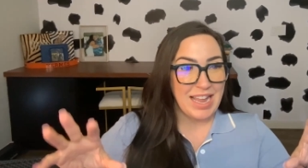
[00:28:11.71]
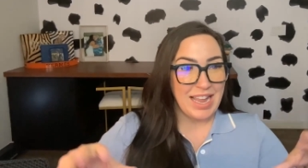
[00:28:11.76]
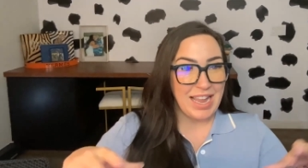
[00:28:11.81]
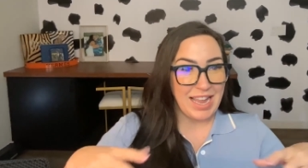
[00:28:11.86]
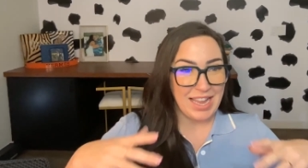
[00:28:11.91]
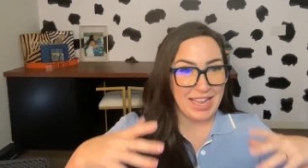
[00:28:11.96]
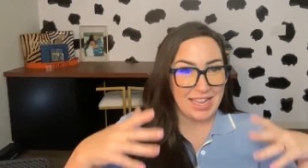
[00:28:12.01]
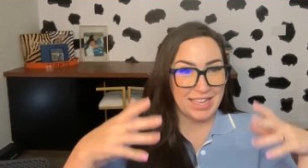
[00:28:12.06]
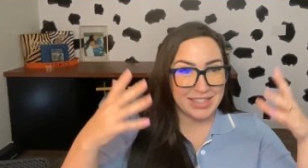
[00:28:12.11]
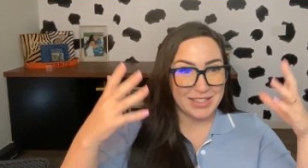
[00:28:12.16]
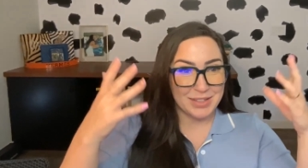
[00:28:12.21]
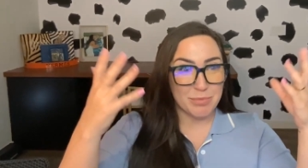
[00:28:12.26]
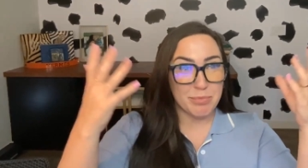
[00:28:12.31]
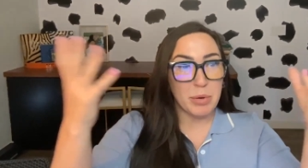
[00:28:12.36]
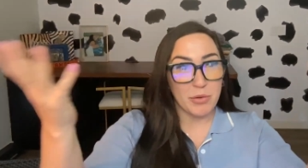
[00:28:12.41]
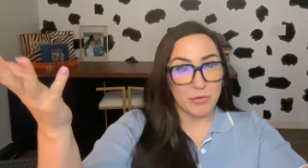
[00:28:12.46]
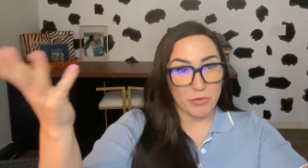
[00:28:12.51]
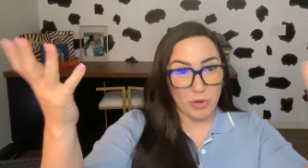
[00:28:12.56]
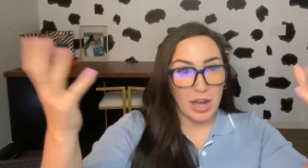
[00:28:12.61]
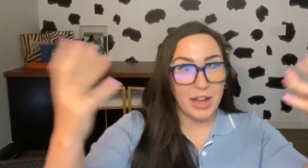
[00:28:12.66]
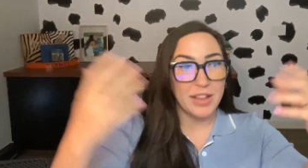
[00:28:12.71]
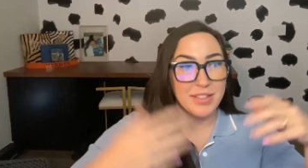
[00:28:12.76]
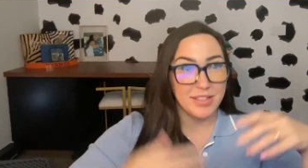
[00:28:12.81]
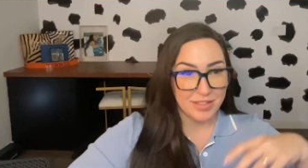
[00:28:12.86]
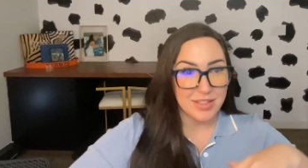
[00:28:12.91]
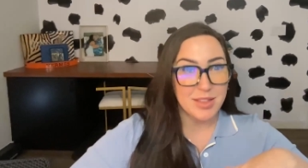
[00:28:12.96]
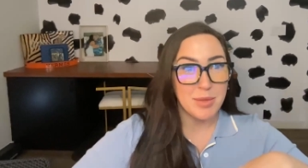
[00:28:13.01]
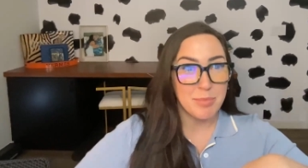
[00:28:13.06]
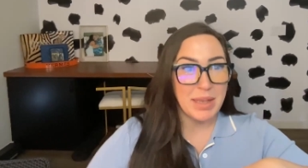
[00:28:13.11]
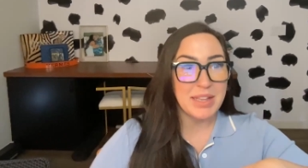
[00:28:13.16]
and provide
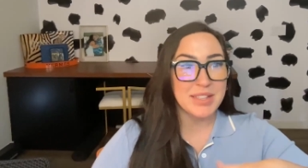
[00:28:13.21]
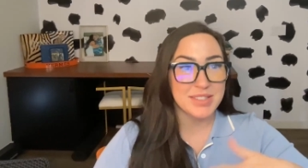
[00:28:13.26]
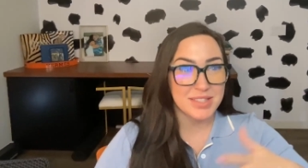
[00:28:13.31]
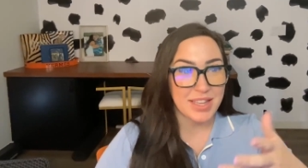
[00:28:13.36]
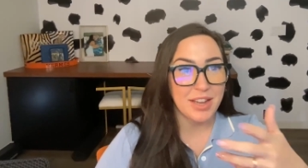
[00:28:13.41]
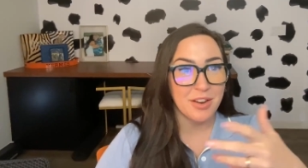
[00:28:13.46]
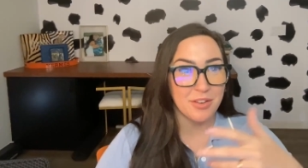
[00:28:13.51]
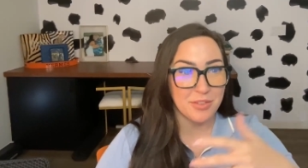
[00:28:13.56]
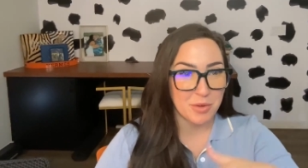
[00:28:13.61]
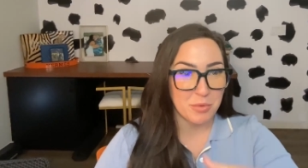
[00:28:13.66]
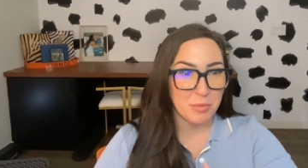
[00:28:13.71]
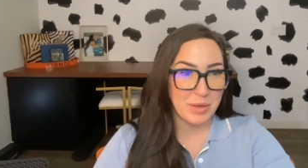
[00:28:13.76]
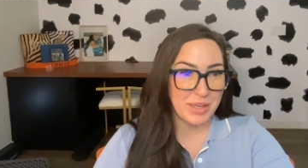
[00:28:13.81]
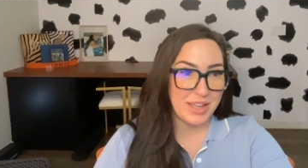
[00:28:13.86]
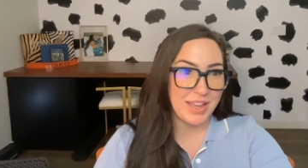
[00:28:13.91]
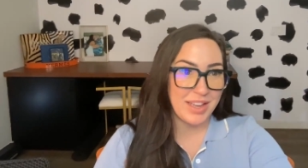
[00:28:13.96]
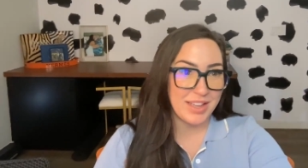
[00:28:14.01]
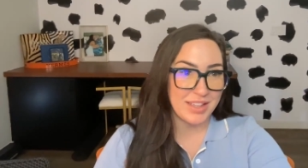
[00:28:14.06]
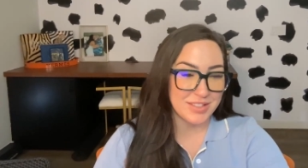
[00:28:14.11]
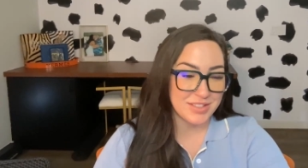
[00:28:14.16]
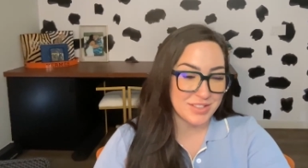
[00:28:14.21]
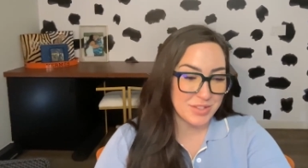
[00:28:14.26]
the best care that we can.